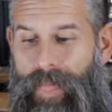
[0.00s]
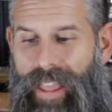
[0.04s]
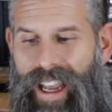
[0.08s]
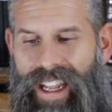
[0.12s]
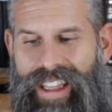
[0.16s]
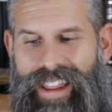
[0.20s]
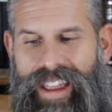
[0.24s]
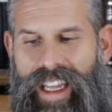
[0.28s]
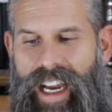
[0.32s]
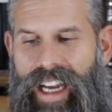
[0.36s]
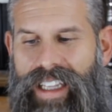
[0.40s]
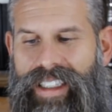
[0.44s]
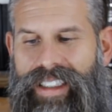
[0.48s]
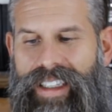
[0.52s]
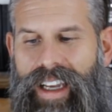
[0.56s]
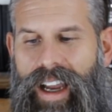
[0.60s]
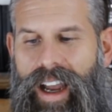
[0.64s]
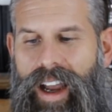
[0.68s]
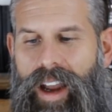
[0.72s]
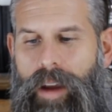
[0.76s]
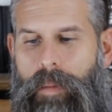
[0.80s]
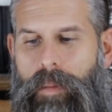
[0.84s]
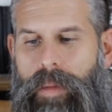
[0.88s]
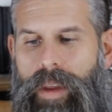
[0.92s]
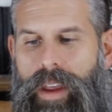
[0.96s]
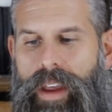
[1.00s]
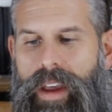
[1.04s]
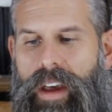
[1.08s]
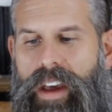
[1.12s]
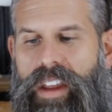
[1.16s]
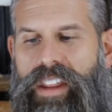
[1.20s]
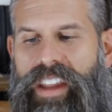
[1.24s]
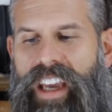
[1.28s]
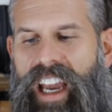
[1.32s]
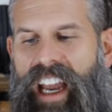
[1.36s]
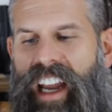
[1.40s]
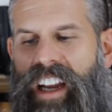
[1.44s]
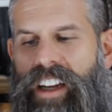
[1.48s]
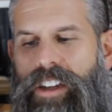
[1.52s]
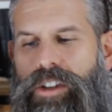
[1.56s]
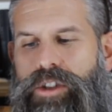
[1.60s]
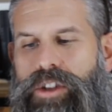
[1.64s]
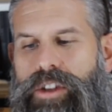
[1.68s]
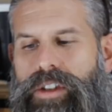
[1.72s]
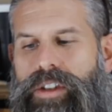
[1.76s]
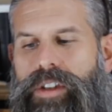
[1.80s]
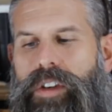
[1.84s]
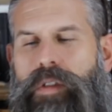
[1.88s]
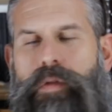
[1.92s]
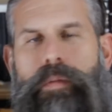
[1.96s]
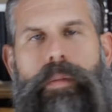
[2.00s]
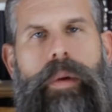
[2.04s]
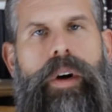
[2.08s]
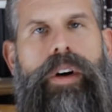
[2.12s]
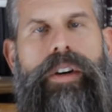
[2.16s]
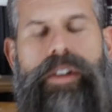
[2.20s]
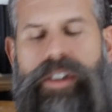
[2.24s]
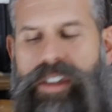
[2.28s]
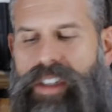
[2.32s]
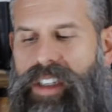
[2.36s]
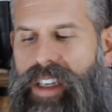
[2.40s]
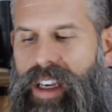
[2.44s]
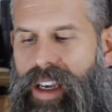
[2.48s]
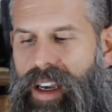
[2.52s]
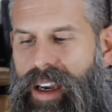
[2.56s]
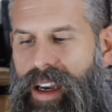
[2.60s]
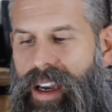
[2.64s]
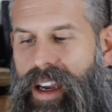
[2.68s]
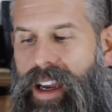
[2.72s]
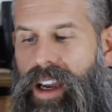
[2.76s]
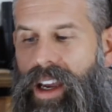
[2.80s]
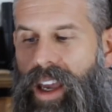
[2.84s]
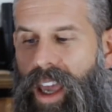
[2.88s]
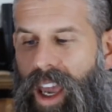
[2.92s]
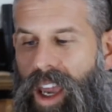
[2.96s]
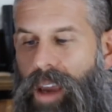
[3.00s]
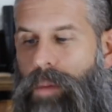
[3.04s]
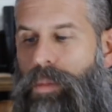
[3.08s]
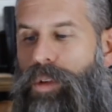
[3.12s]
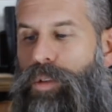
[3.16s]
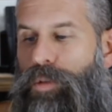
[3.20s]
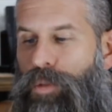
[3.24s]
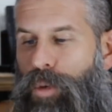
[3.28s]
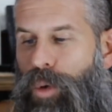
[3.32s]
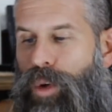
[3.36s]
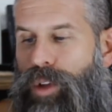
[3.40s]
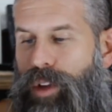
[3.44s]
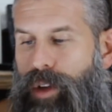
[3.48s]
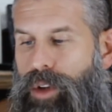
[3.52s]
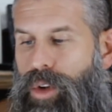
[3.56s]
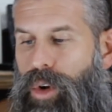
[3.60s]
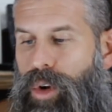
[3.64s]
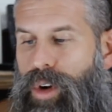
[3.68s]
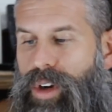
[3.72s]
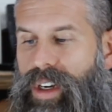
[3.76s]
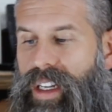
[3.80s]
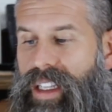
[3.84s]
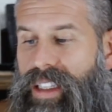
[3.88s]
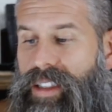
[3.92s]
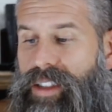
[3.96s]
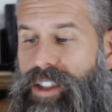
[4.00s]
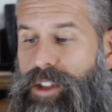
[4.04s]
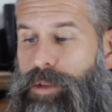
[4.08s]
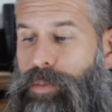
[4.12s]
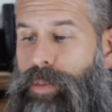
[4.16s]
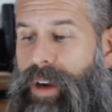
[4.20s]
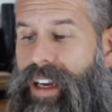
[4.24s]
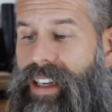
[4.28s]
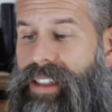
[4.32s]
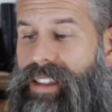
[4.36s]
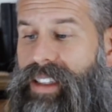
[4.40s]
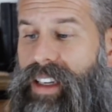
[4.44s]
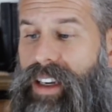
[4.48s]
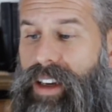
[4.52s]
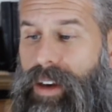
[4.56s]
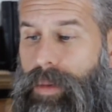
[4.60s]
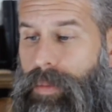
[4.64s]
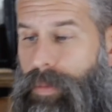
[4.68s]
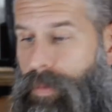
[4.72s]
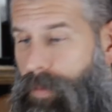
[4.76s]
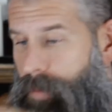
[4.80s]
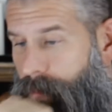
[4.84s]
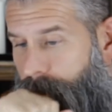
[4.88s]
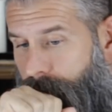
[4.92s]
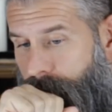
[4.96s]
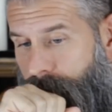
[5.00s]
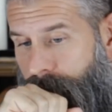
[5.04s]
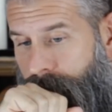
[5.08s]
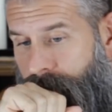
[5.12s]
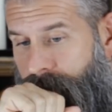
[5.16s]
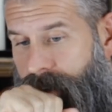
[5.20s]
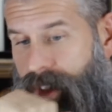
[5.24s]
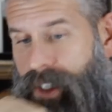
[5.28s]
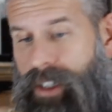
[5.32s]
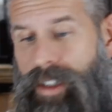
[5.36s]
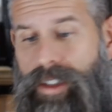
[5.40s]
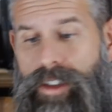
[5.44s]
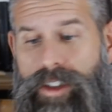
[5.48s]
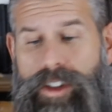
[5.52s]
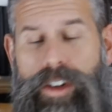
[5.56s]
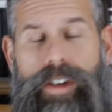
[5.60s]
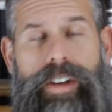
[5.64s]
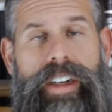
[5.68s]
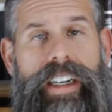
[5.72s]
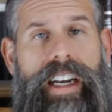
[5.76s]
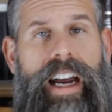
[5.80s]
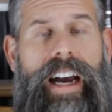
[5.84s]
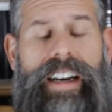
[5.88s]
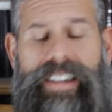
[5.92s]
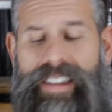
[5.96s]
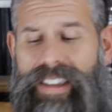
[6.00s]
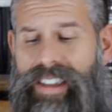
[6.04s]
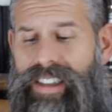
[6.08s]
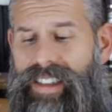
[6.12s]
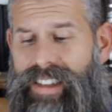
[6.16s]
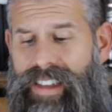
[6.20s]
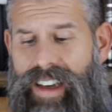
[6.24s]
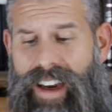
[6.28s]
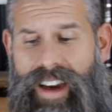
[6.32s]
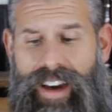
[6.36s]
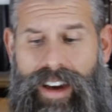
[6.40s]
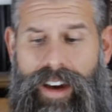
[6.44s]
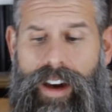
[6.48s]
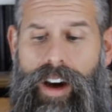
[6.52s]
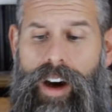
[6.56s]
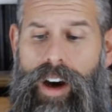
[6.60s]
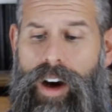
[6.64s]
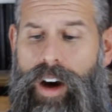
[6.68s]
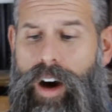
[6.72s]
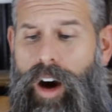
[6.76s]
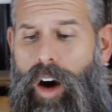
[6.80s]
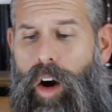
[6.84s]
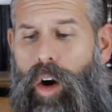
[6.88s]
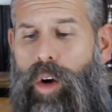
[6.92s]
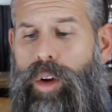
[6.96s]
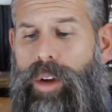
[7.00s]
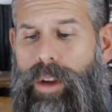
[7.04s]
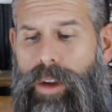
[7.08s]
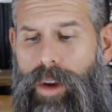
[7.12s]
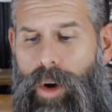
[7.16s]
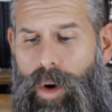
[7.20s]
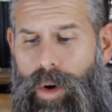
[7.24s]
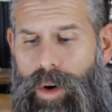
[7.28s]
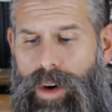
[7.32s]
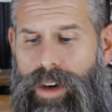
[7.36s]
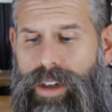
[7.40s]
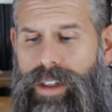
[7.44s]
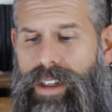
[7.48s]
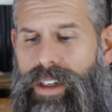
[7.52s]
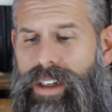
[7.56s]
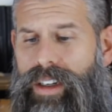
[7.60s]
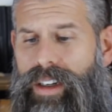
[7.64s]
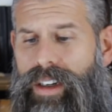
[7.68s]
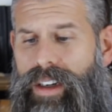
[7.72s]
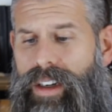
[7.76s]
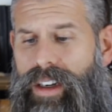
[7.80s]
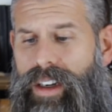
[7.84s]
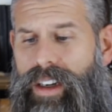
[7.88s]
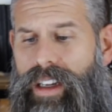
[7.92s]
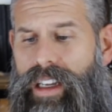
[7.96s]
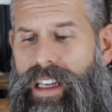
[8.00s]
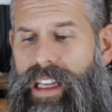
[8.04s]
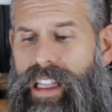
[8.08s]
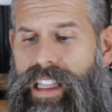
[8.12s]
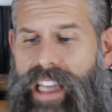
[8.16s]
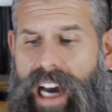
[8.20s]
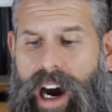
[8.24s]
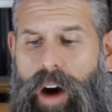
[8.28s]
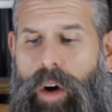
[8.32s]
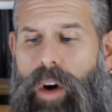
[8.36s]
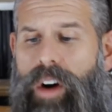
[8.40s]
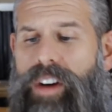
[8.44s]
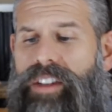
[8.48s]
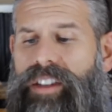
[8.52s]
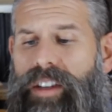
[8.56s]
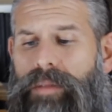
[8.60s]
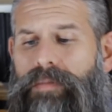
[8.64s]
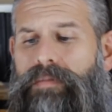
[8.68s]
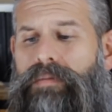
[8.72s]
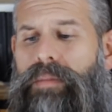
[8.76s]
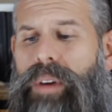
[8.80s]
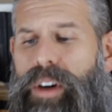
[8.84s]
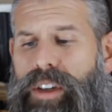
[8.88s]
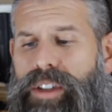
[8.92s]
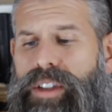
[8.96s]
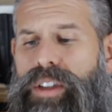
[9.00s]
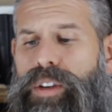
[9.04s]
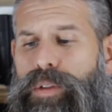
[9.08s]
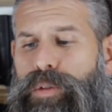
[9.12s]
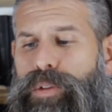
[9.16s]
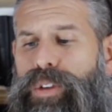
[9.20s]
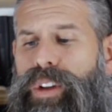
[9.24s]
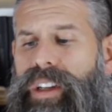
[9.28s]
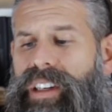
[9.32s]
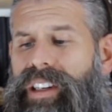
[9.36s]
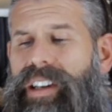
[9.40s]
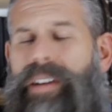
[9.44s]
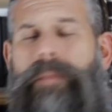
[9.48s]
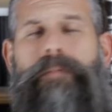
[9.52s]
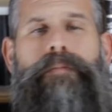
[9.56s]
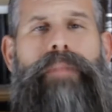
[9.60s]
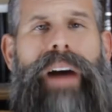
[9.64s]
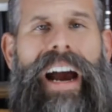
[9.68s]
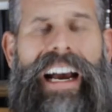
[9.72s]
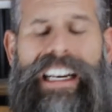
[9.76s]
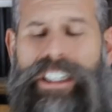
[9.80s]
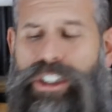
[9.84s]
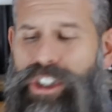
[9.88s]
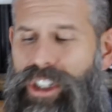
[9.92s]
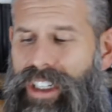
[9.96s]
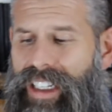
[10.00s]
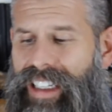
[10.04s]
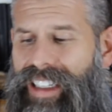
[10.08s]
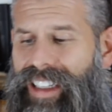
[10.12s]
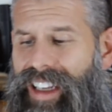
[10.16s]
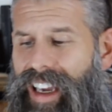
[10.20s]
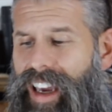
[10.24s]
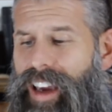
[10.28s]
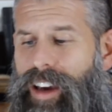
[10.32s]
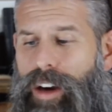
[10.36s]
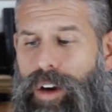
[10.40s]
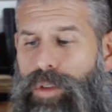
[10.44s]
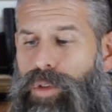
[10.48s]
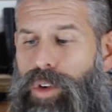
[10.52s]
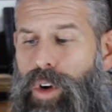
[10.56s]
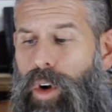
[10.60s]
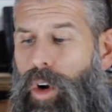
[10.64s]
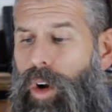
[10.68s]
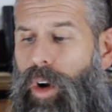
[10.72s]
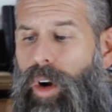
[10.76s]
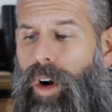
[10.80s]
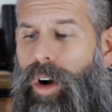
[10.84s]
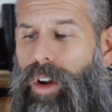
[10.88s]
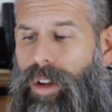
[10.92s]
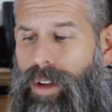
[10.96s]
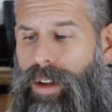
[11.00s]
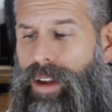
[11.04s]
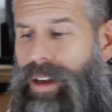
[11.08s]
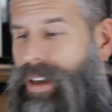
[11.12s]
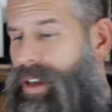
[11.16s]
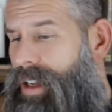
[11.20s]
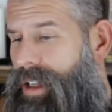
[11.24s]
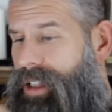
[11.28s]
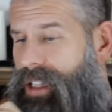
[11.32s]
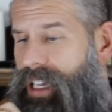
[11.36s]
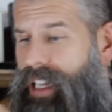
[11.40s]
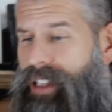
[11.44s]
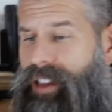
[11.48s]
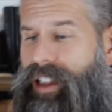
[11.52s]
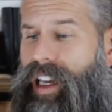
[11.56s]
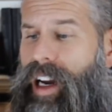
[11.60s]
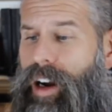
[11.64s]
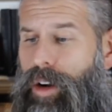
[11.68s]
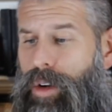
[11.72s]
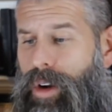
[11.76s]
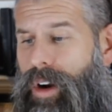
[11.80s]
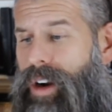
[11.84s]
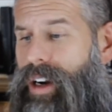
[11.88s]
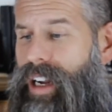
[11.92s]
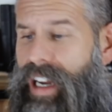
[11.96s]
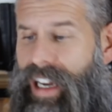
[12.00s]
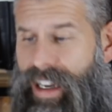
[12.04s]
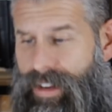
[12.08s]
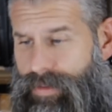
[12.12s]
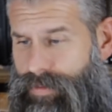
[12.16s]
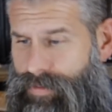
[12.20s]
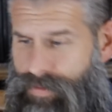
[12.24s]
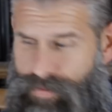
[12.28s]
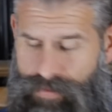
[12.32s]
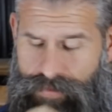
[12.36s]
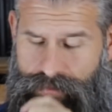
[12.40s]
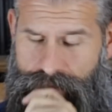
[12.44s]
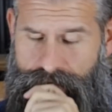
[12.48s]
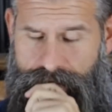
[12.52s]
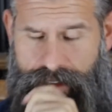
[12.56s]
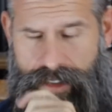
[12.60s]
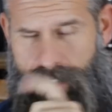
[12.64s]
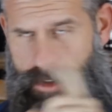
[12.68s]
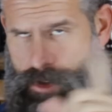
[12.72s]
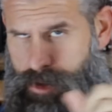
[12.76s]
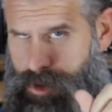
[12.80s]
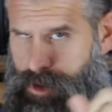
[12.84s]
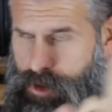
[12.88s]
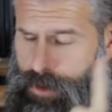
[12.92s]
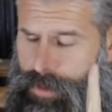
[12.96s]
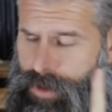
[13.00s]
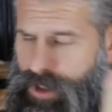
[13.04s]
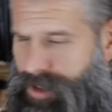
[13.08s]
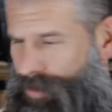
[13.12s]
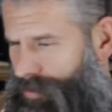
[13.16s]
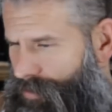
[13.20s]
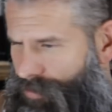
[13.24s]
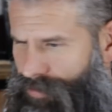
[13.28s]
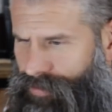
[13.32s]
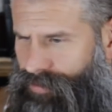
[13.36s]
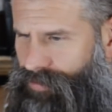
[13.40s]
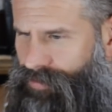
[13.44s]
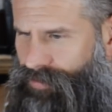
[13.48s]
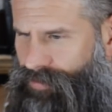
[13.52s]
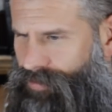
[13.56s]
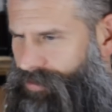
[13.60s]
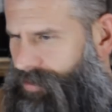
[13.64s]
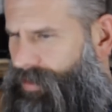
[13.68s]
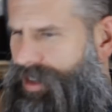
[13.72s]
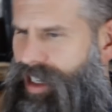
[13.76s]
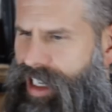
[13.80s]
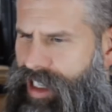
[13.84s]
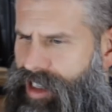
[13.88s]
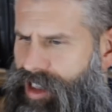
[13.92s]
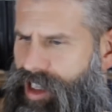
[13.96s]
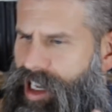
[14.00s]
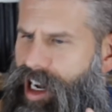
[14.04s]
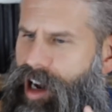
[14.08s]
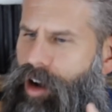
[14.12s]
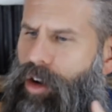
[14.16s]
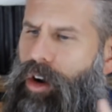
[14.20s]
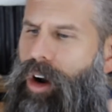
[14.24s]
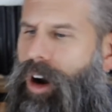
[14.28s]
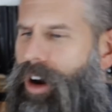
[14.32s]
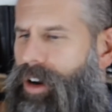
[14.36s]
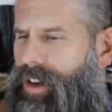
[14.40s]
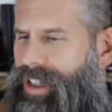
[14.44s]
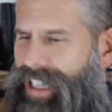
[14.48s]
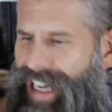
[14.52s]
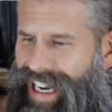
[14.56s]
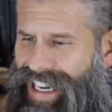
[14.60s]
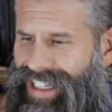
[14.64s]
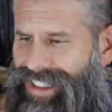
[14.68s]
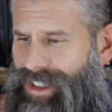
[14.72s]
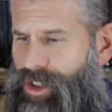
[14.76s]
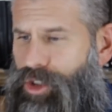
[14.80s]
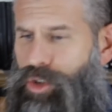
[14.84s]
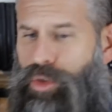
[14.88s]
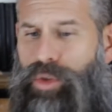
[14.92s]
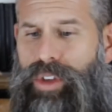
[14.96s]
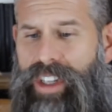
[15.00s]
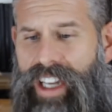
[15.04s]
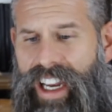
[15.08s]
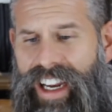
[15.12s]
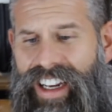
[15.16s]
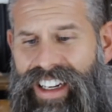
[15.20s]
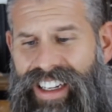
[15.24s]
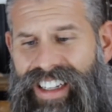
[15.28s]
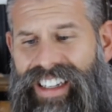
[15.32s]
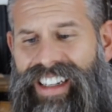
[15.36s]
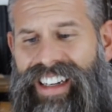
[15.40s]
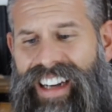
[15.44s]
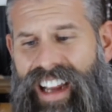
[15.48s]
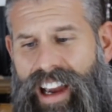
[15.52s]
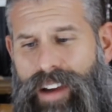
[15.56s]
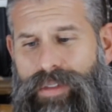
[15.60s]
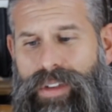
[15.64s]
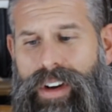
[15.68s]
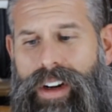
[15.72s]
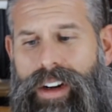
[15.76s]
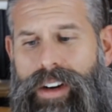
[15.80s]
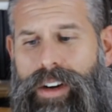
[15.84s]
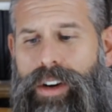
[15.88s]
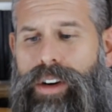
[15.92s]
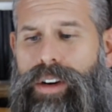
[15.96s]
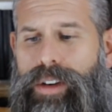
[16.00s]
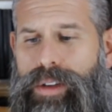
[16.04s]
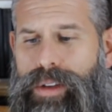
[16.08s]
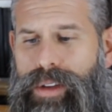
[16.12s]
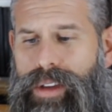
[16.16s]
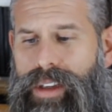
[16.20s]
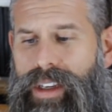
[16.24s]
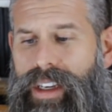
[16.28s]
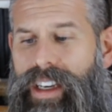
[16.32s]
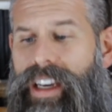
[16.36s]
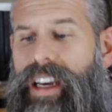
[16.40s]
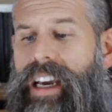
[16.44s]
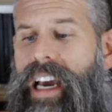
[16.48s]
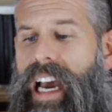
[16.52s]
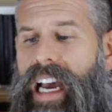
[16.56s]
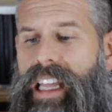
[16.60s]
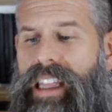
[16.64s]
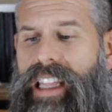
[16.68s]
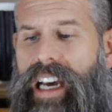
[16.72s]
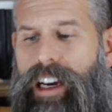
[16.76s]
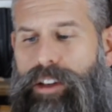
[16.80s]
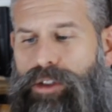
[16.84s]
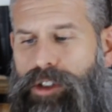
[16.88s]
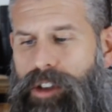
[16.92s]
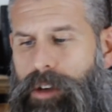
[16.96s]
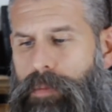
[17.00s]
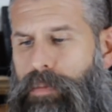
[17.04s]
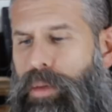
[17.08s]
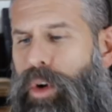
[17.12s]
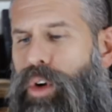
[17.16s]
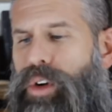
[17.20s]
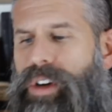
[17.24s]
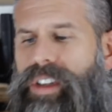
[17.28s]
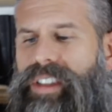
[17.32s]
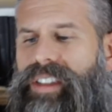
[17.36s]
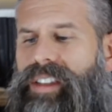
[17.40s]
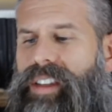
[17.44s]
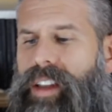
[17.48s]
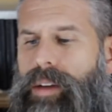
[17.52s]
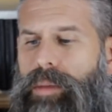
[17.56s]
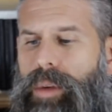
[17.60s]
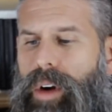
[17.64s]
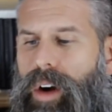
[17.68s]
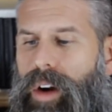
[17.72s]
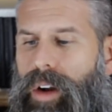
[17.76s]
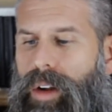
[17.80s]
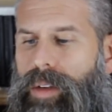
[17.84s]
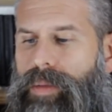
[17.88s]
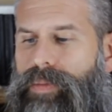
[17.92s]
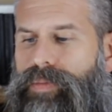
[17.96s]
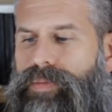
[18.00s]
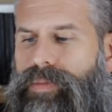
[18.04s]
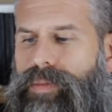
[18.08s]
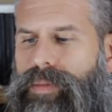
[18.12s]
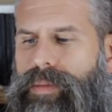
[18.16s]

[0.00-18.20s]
At that time, the angels of mercy came before the Lord and spake to him concerning Isaac, saying, O Lord, thou art a merciful and compassionate king over all that thou art, that thou art hast created in heaven and earth, and thou supportest them all.